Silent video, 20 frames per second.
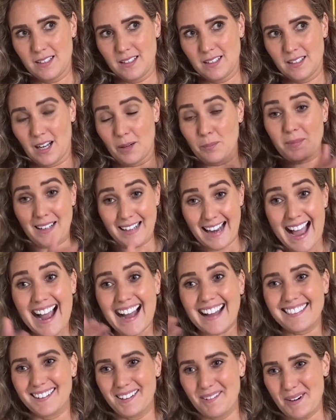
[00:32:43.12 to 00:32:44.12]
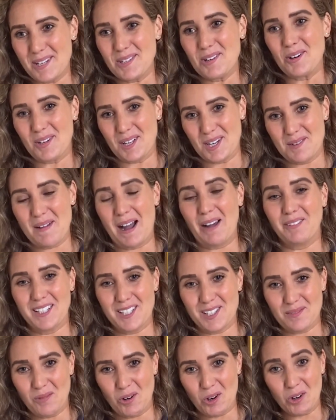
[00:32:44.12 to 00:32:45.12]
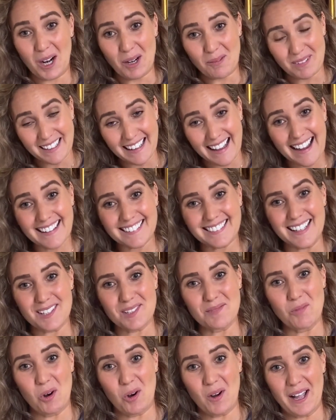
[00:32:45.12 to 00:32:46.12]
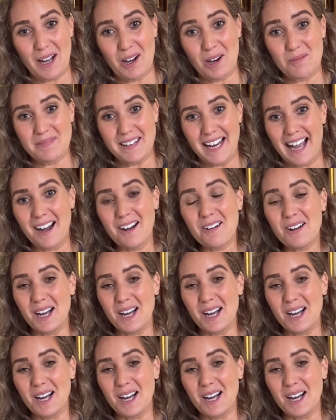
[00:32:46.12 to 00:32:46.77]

I'm glad that we're talking about this more. I'm glad there's more help now.